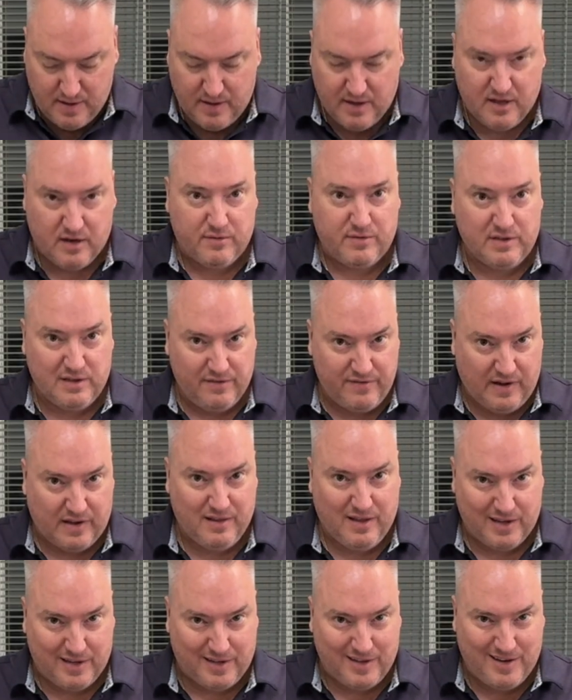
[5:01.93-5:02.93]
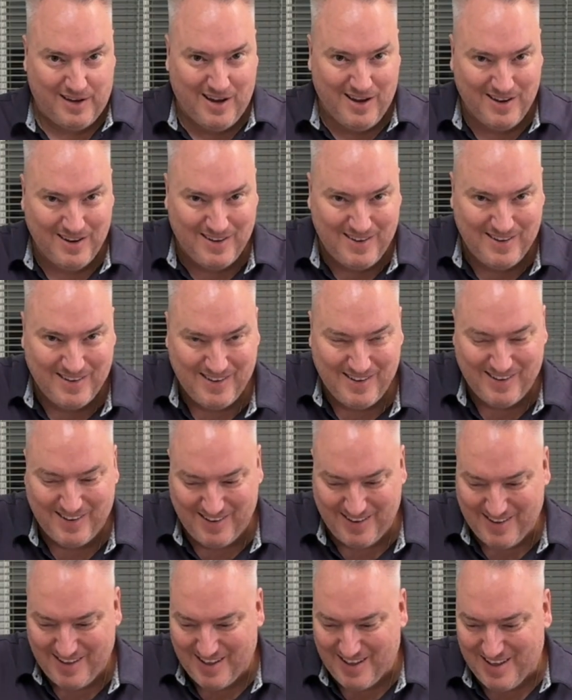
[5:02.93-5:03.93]
and it really felt like it.
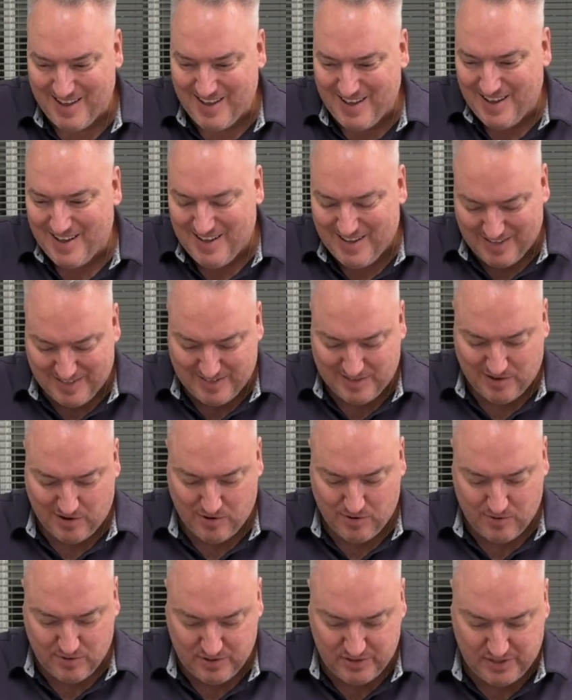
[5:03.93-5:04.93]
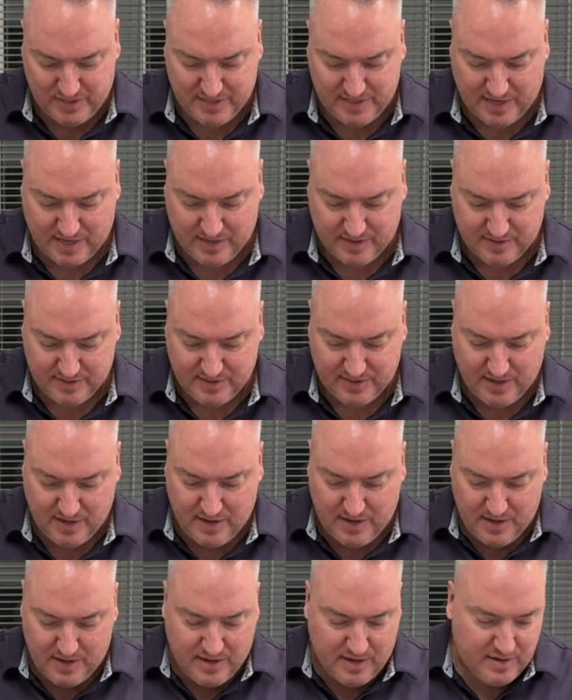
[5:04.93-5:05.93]
So she says,
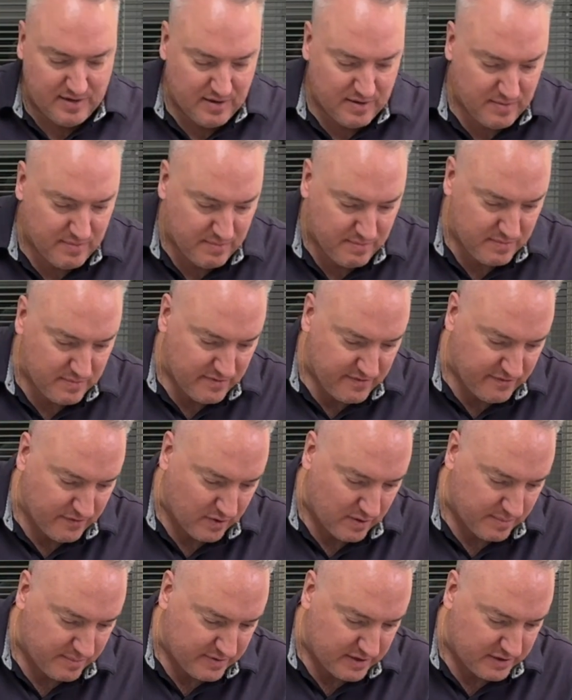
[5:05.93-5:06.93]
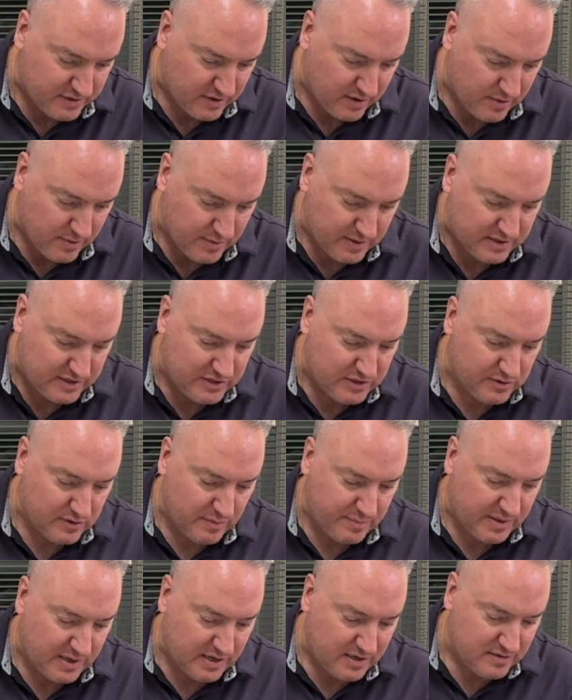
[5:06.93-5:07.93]
form the dough into a
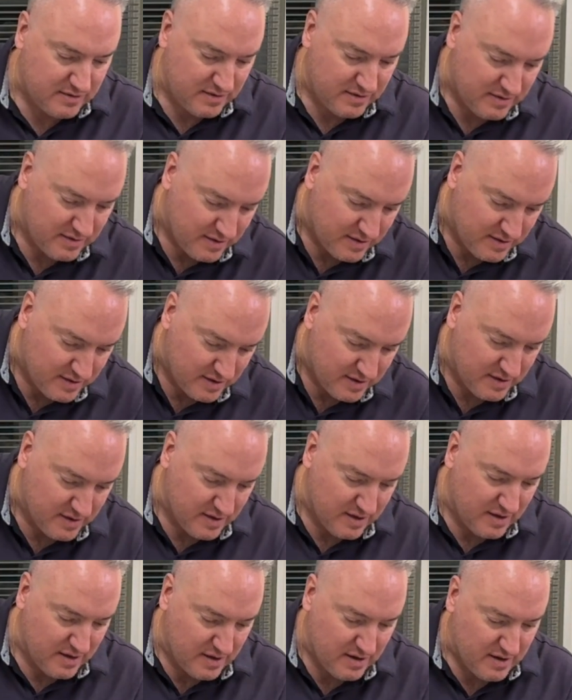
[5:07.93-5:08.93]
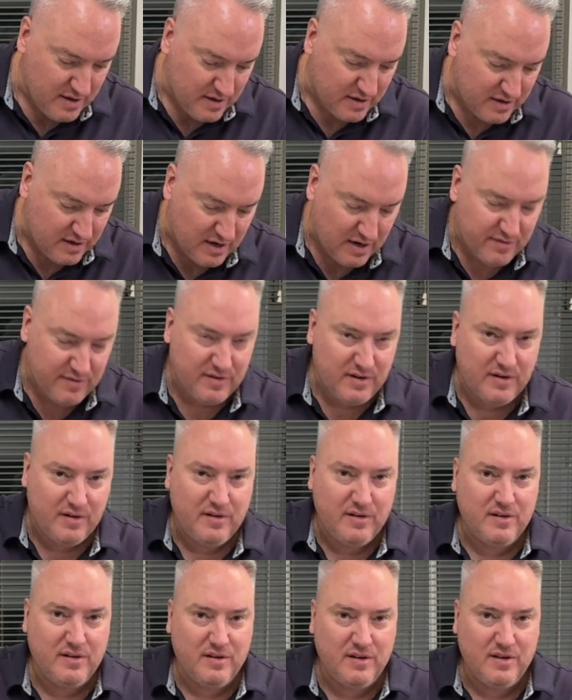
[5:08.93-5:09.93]
ball, cover,
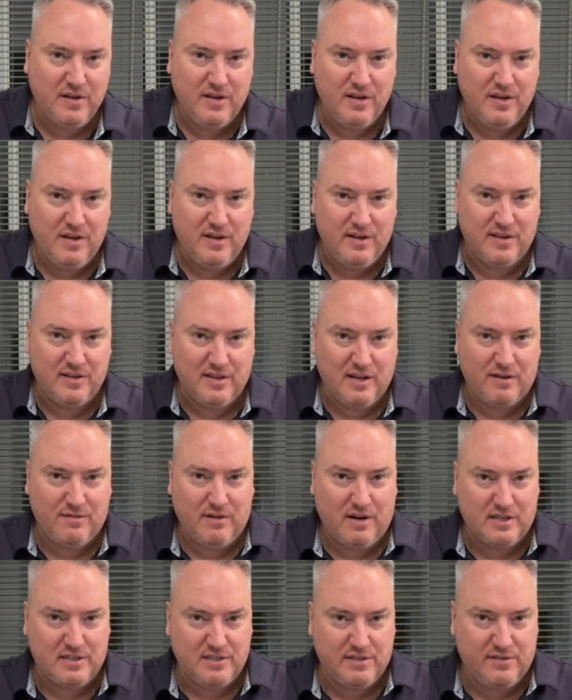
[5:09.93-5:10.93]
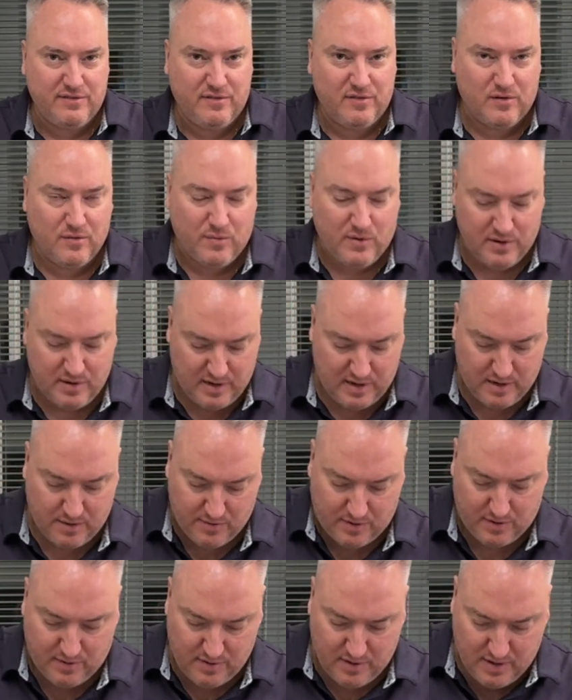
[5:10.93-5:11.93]
and let rest for 1
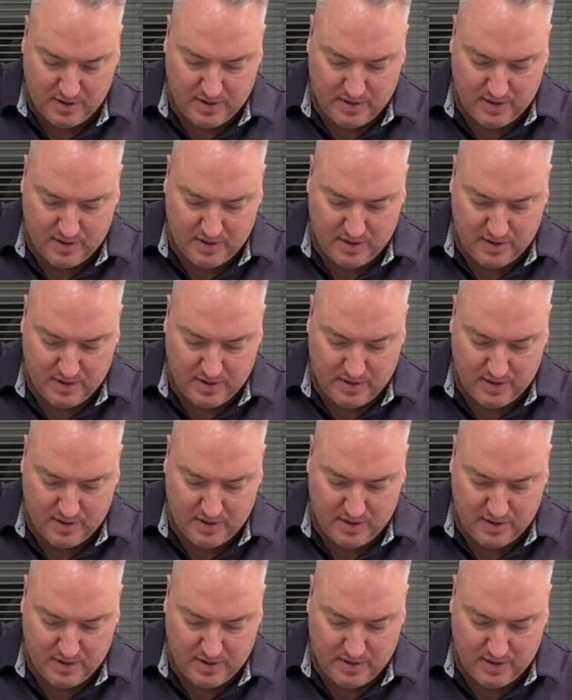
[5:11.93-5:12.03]
hour.